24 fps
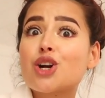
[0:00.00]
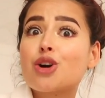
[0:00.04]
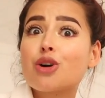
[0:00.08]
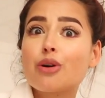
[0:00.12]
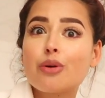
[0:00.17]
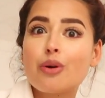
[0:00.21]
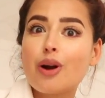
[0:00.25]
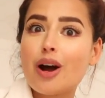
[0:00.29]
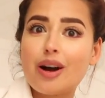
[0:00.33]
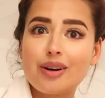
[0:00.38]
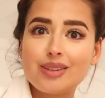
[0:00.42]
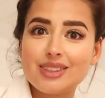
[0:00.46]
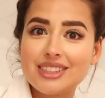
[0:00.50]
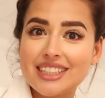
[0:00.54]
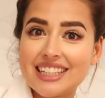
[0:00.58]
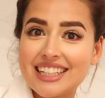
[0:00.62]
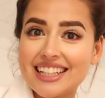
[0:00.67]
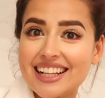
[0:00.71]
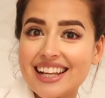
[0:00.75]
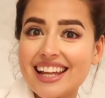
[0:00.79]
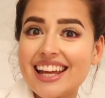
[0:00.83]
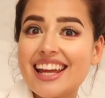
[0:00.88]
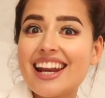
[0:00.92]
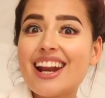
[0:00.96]

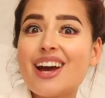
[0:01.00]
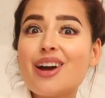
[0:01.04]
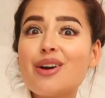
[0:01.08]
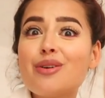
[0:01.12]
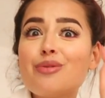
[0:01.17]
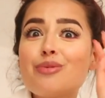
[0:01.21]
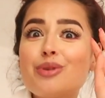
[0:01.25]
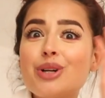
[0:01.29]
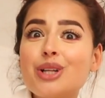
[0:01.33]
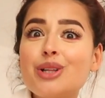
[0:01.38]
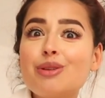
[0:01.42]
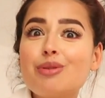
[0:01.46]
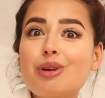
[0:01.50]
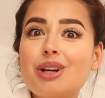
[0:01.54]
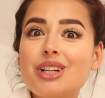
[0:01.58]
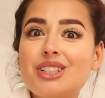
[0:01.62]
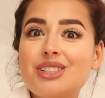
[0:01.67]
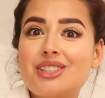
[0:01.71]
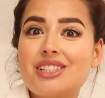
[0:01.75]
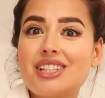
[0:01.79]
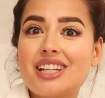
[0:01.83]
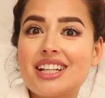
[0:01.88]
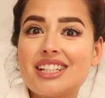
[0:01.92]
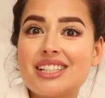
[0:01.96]
crowded, and I really
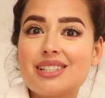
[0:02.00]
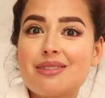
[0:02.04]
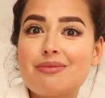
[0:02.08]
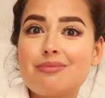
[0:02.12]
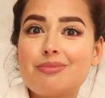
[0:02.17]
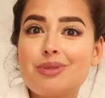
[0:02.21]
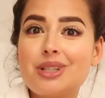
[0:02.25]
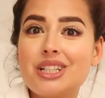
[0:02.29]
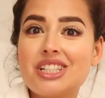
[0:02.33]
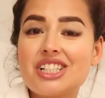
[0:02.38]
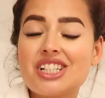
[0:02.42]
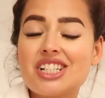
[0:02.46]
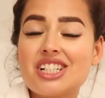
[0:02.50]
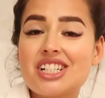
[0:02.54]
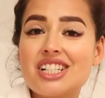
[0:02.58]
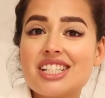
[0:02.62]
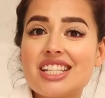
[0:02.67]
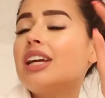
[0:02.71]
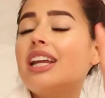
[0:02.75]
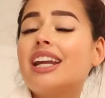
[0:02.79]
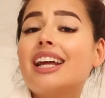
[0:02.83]
wanted to take some pictures.